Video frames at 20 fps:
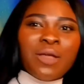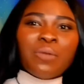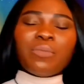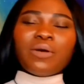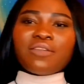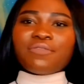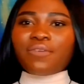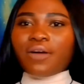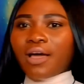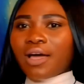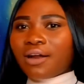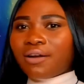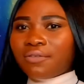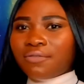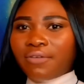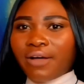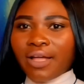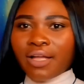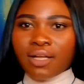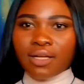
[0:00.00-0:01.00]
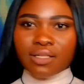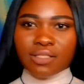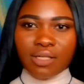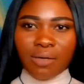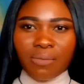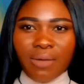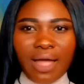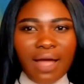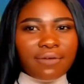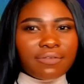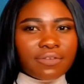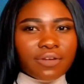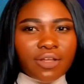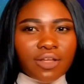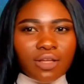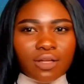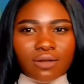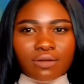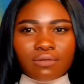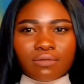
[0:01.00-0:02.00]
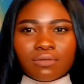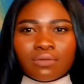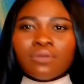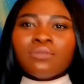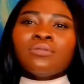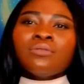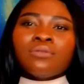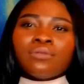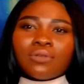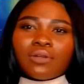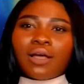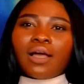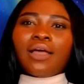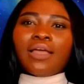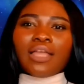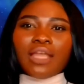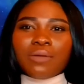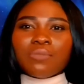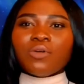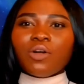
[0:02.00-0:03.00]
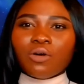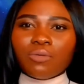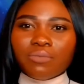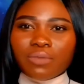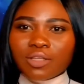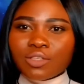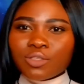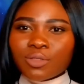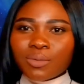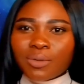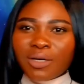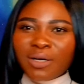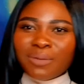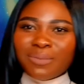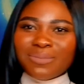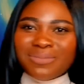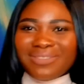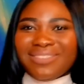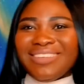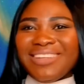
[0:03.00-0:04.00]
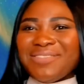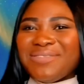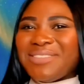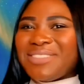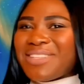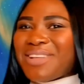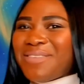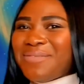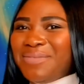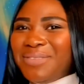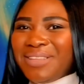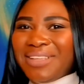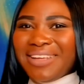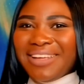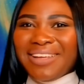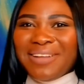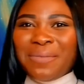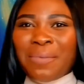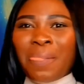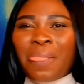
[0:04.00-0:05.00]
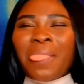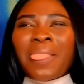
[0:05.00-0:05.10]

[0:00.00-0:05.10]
But if I gotta fight, because I'm African, I am gonna beat you up. And stop playing.